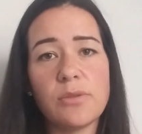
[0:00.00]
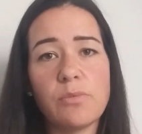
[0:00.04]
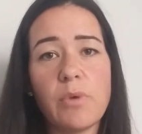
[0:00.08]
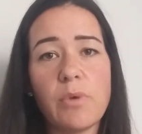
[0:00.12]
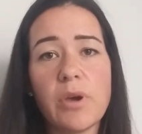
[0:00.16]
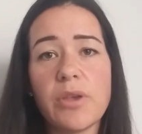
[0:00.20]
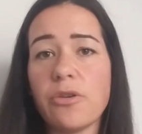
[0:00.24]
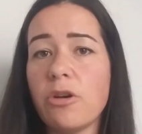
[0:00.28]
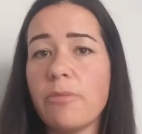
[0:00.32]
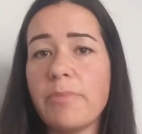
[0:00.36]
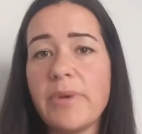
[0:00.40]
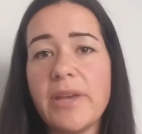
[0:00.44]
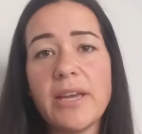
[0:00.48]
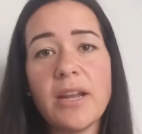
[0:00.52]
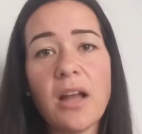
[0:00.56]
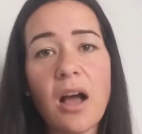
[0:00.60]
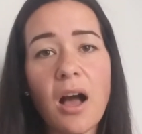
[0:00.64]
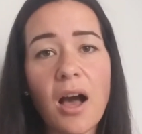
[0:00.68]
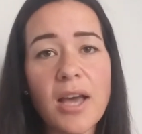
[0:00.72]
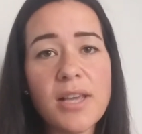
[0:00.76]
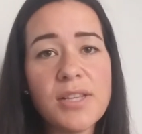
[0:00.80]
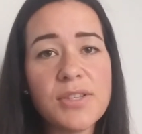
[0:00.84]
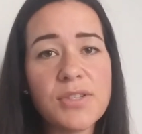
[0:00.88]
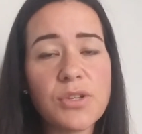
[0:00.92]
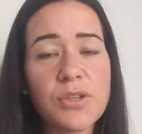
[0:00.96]
whether it be at
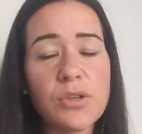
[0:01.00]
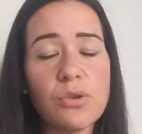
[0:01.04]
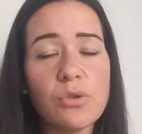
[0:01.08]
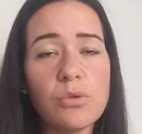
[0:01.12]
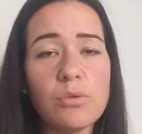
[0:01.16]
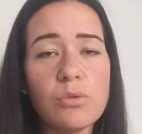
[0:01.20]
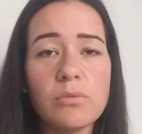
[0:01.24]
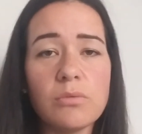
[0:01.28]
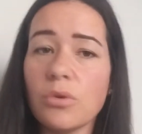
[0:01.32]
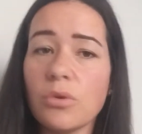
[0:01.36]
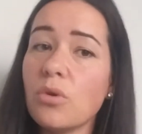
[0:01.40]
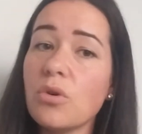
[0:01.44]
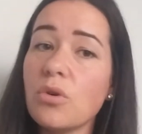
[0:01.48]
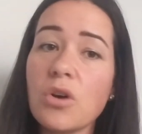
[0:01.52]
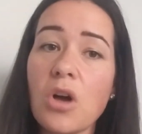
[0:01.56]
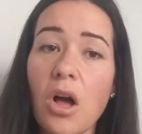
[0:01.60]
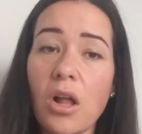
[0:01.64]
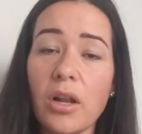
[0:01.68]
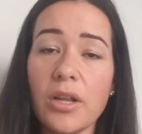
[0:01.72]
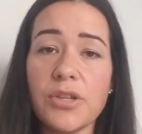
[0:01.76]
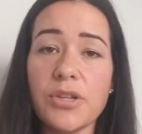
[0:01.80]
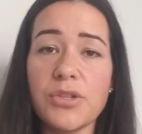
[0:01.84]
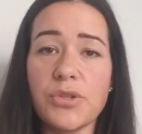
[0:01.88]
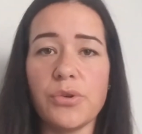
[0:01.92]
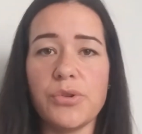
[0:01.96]
high school or
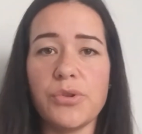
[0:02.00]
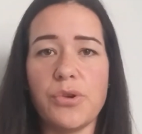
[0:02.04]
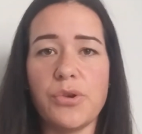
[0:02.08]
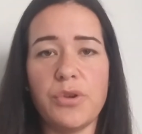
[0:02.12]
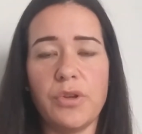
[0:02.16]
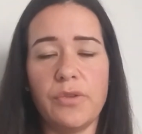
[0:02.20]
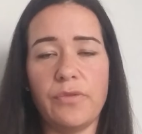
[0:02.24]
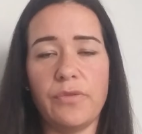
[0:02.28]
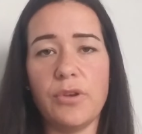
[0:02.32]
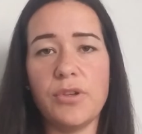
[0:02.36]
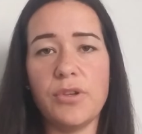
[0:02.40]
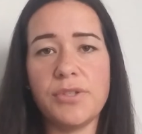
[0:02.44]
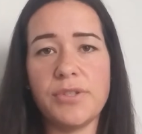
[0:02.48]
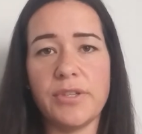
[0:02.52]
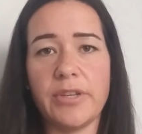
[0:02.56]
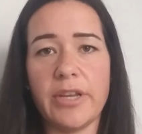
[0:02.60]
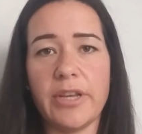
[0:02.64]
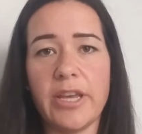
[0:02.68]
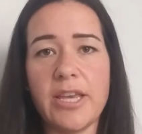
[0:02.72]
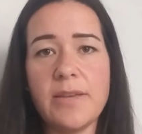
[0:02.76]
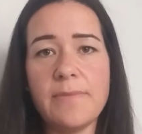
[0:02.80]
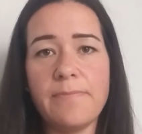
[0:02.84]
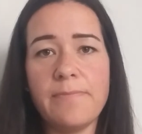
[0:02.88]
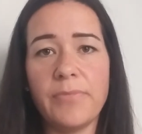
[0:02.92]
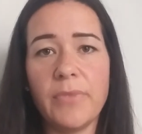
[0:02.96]
college or
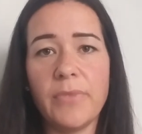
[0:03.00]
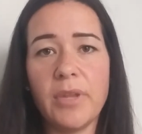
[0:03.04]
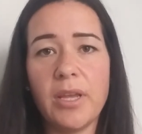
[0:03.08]
university,